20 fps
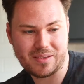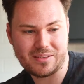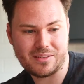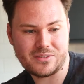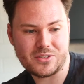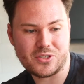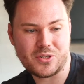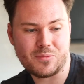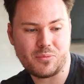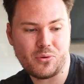
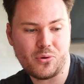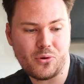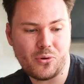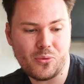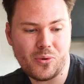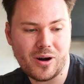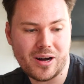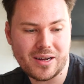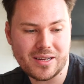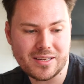
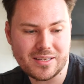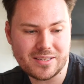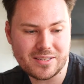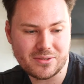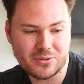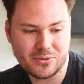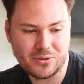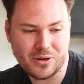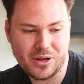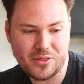support-wise,
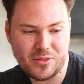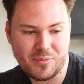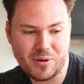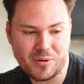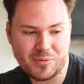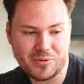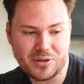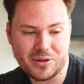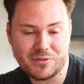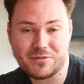or at the
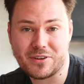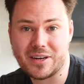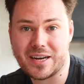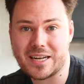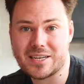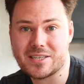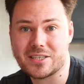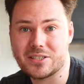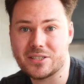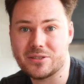moment,
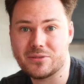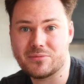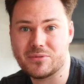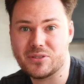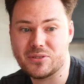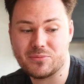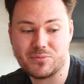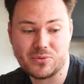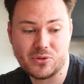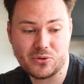financially,
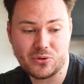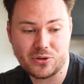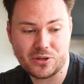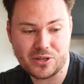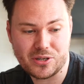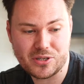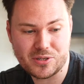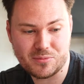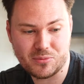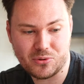you're not going
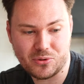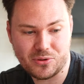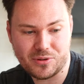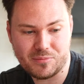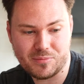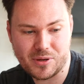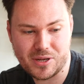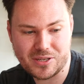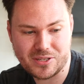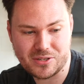to support the
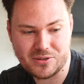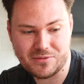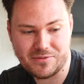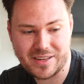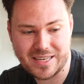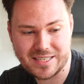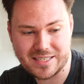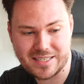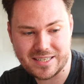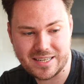person who
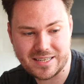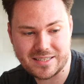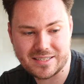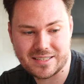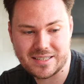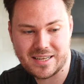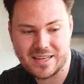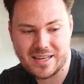invented it.